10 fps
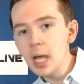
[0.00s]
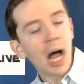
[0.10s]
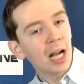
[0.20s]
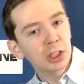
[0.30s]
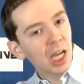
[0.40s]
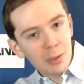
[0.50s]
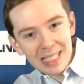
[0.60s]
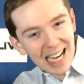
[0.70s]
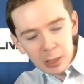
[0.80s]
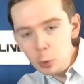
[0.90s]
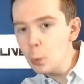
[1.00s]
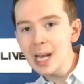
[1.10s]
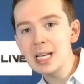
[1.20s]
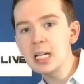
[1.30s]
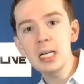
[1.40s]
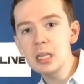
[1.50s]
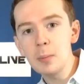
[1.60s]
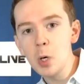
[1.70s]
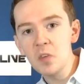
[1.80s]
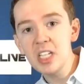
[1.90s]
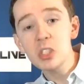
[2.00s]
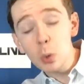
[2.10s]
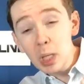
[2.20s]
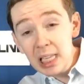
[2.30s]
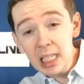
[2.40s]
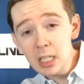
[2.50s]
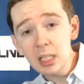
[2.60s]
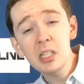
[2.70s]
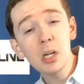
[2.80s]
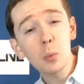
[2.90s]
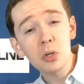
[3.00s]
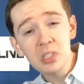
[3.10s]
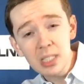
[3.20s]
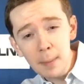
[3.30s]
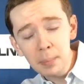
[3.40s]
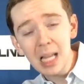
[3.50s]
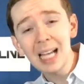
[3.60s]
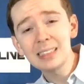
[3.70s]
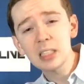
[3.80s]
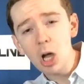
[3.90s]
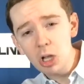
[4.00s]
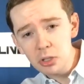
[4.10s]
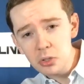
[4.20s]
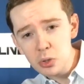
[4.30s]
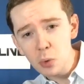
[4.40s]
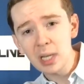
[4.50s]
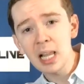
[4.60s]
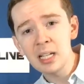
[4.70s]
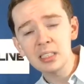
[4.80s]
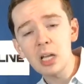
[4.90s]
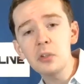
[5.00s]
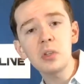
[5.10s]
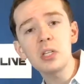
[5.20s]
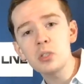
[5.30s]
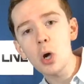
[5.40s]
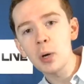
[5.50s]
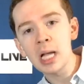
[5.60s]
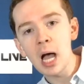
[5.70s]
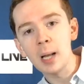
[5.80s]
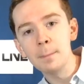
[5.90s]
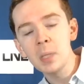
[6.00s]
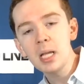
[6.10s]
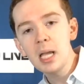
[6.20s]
Hong Chow is not credited in the movie, so clearly there were subplots, other storylines, other things going on